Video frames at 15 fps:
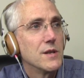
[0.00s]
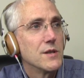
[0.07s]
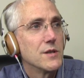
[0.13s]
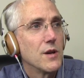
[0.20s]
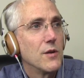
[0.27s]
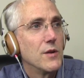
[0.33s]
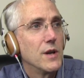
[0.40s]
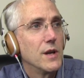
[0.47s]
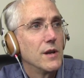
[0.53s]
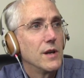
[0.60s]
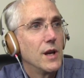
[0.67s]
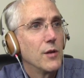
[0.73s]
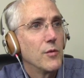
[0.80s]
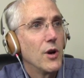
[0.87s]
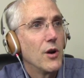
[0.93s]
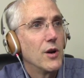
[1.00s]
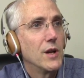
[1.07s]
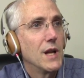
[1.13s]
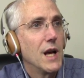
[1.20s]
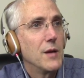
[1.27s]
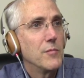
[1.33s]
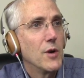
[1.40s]
So here we are in
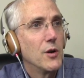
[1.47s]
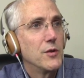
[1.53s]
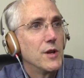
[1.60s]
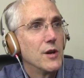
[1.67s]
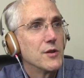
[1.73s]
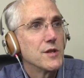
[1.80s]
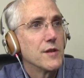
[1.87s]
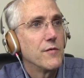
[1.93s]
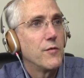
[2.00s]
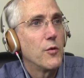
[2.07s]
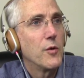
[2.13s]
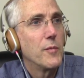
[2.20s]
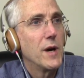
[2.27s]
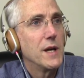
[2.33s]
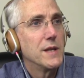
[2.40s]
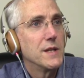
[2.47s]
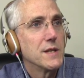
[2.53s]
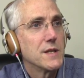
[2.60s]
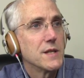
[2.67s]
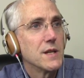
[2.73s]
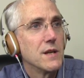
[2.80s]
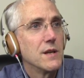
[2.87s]
light mode. There's the 4
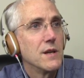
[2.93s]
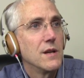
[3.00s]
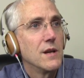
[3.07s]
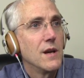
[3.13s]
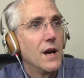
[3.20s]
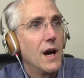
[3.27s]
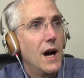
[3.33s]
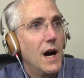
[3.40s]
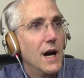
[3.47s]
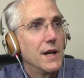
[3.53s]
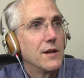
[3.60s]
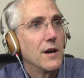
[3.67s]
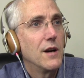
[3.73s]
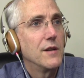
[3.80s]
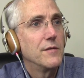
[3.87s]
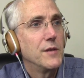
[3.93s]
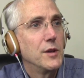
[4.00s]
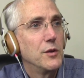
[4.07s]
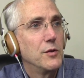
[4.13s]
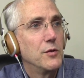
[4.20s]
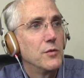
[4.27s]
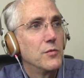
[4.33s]
buttons. Icon
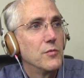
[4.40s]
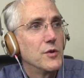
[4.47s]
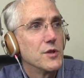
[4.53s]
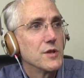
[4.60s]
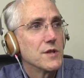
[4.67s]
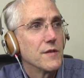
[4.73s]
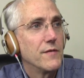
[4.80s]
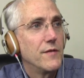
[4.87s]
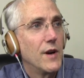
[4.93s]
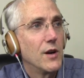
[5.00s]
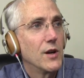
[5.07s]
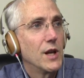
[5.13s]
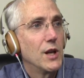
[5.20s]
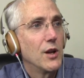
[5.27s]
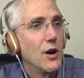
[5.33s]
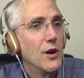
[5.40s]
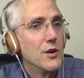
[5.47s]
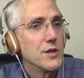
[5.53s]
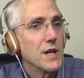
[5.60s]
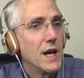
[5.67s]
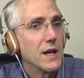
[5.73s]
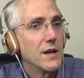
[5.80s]
view, which is a fairly
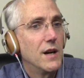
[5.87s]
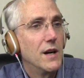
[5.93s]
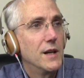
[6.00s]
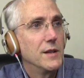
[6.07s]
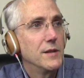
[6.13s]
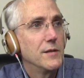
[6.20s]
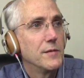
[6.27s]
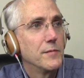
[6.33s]
large icon.